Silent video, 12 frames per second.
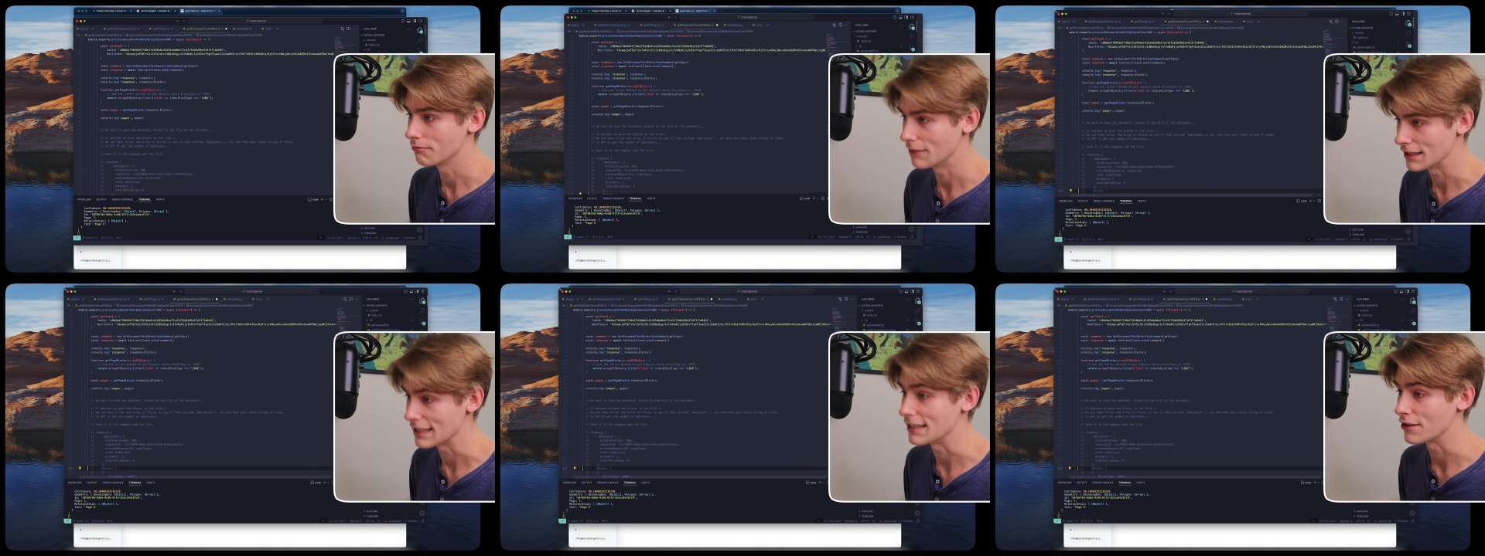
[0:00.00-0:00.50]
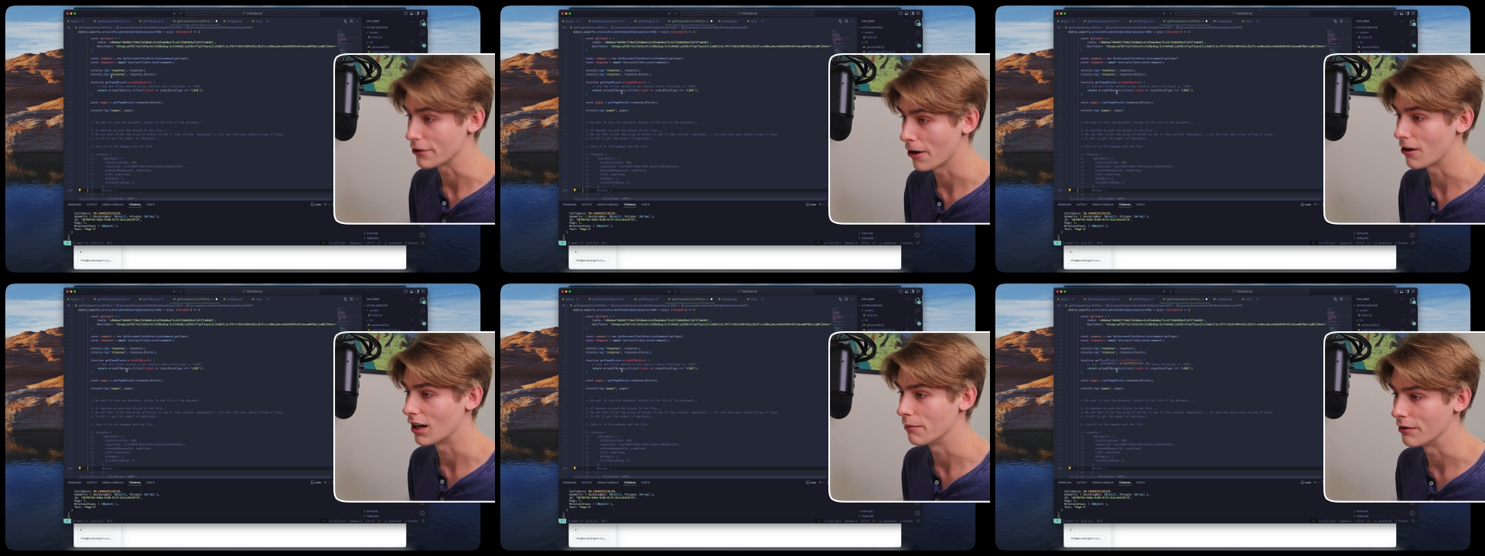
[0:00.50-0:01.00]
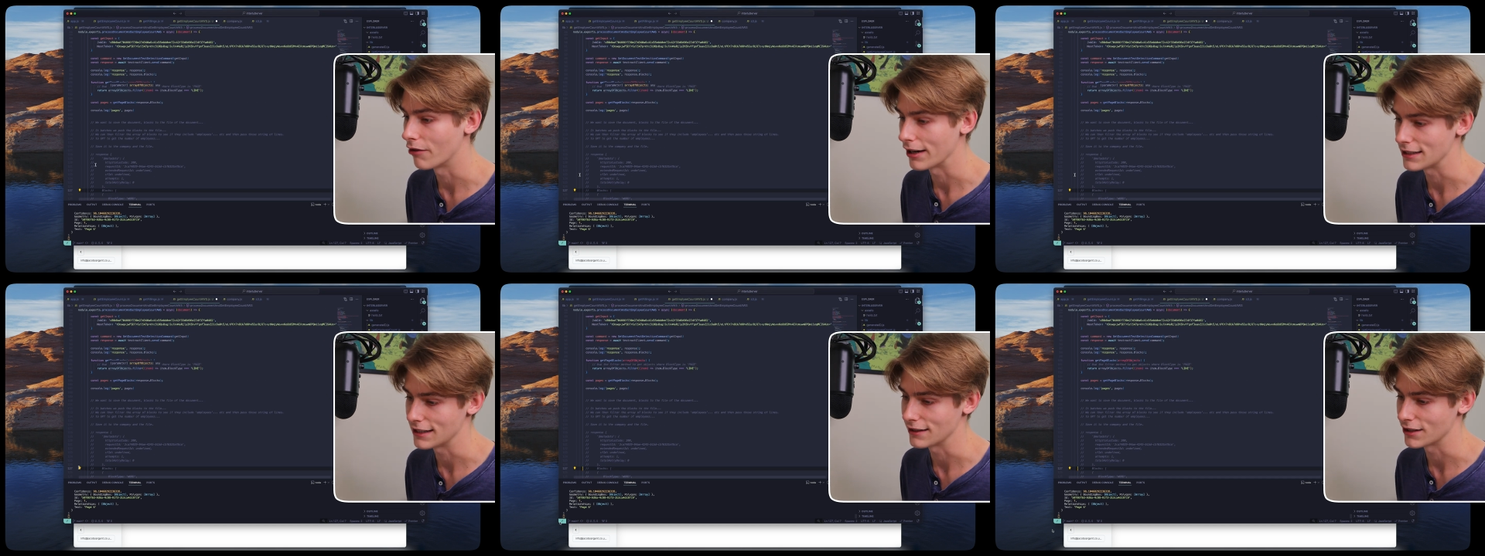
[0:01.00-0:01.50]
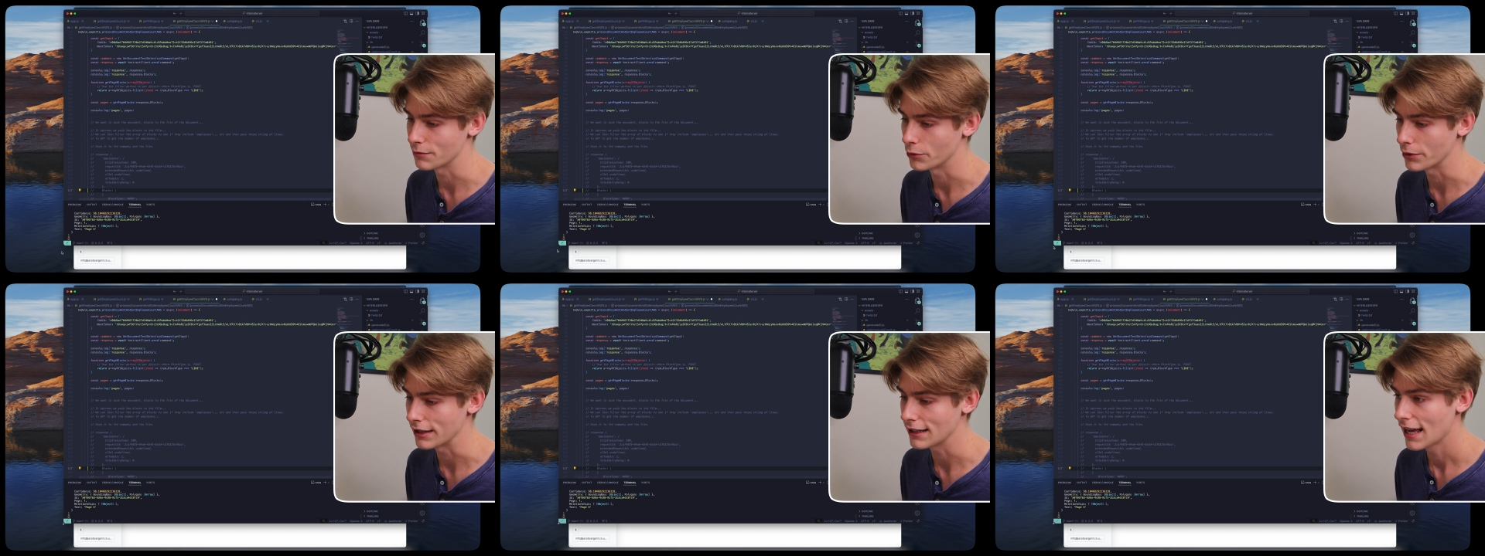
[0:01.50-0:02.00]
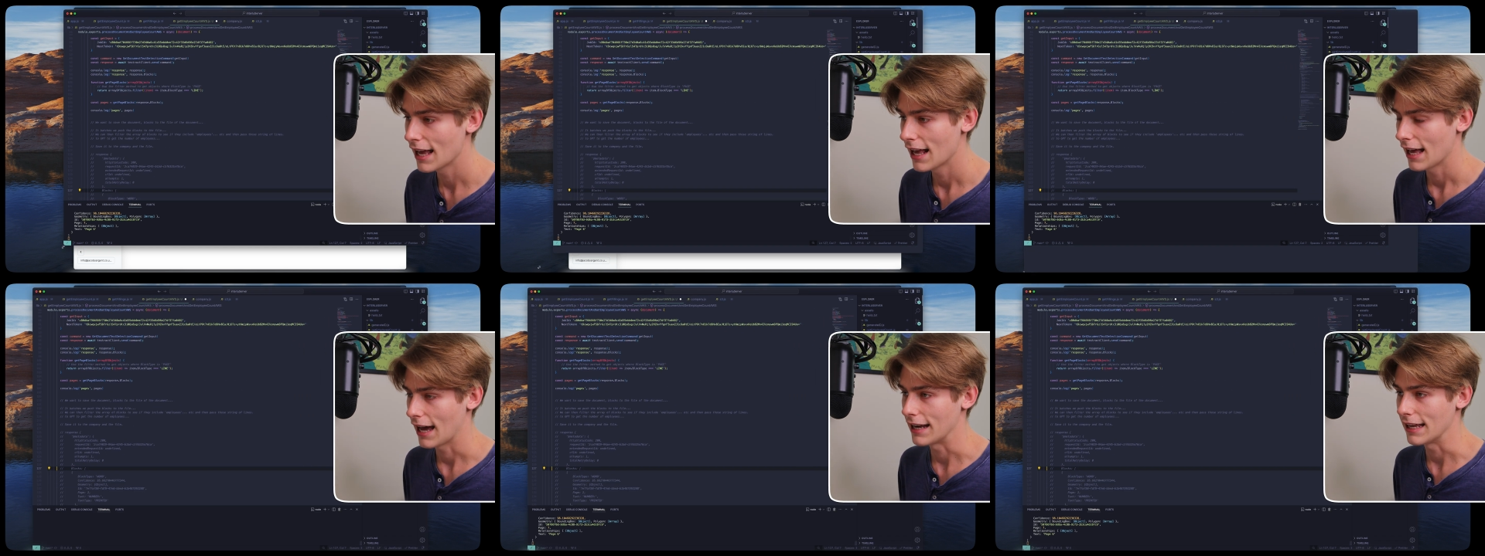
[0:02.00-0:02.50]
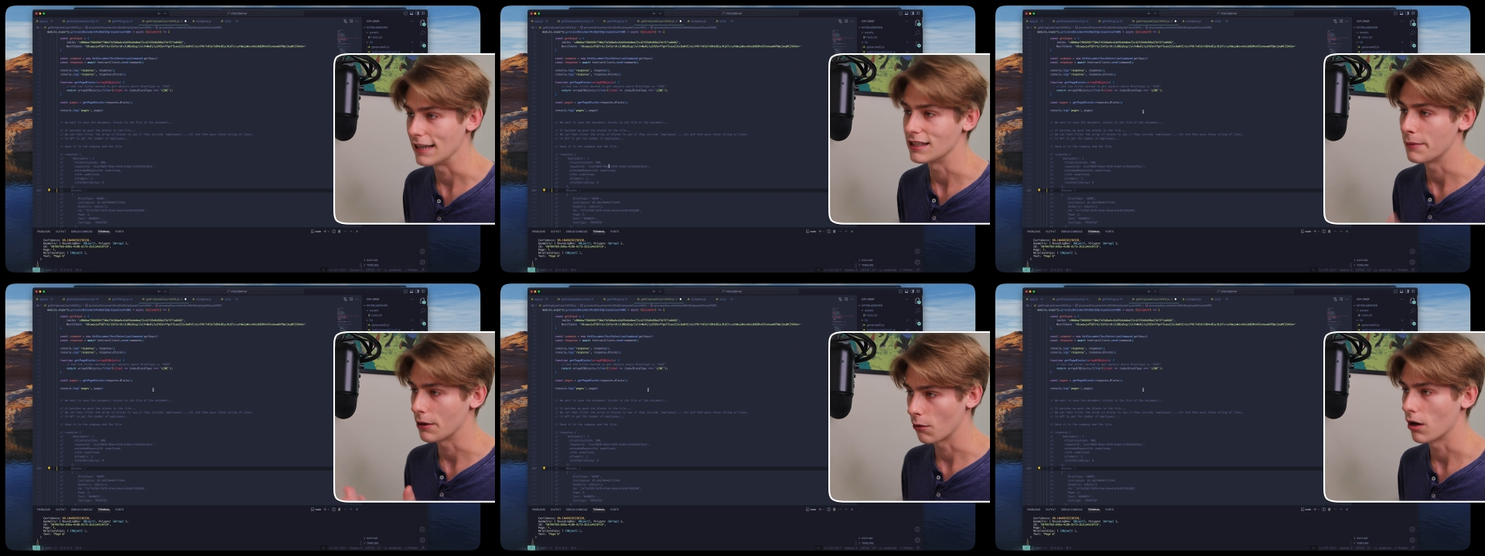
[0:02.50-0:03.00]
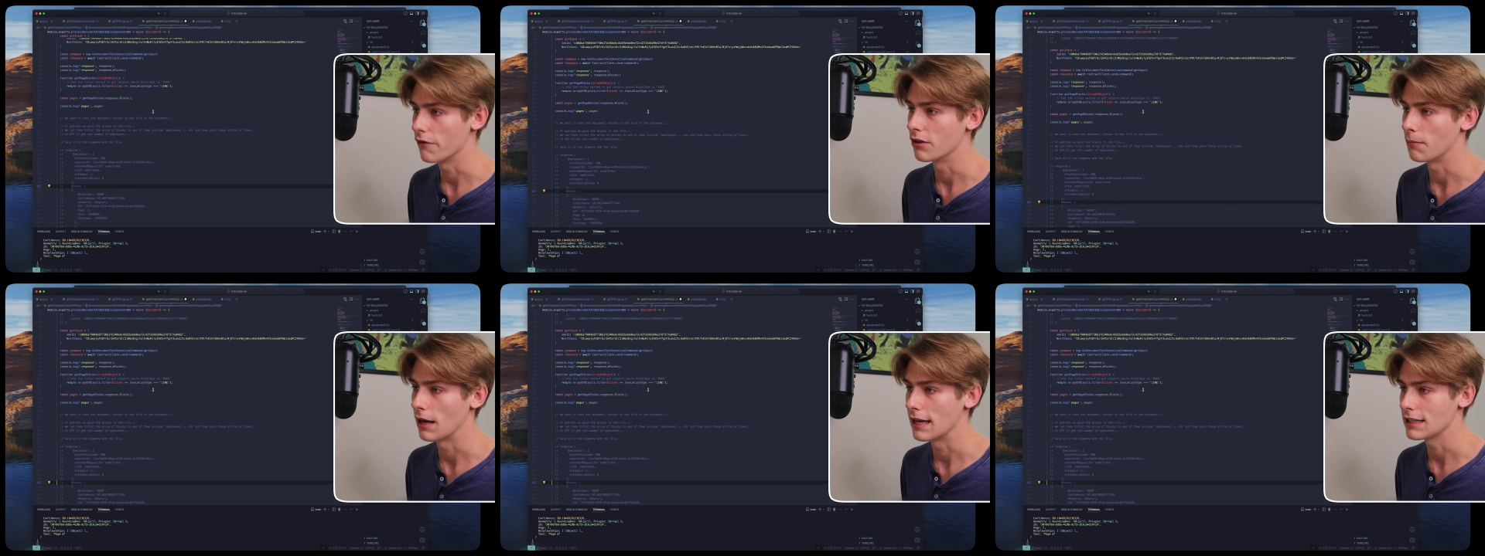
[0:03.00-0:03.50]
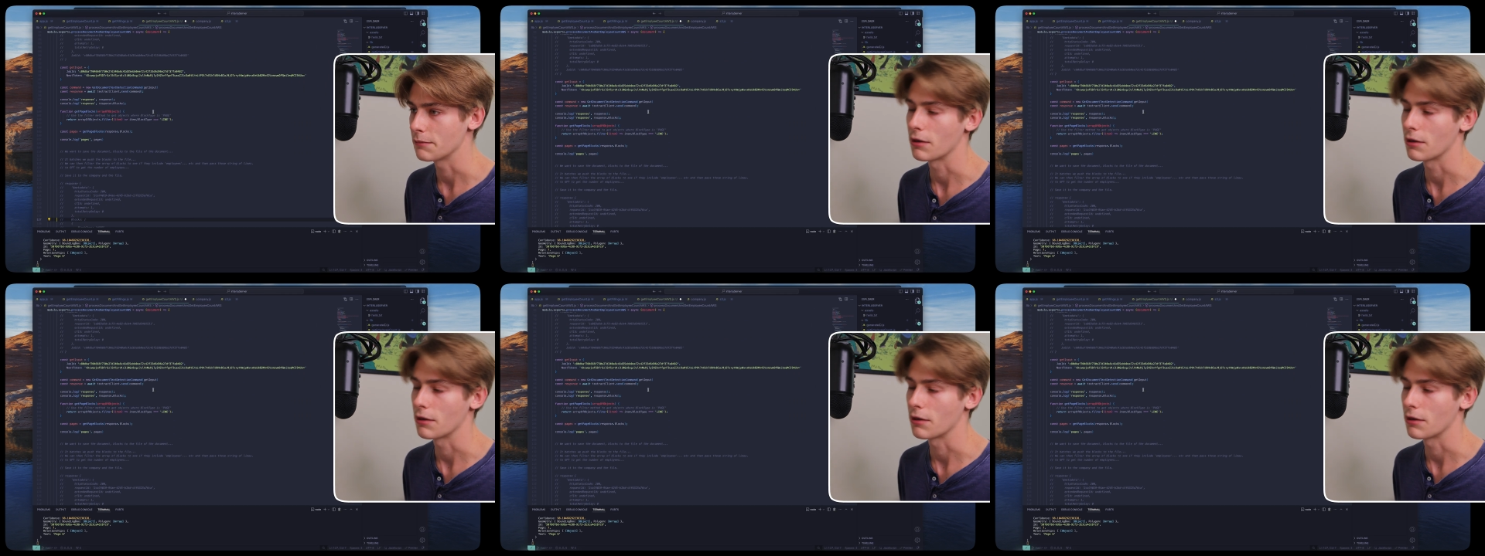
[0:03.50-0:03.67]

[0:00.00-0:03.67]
This is the code I've been writing this morning, and it is a bit all over the place.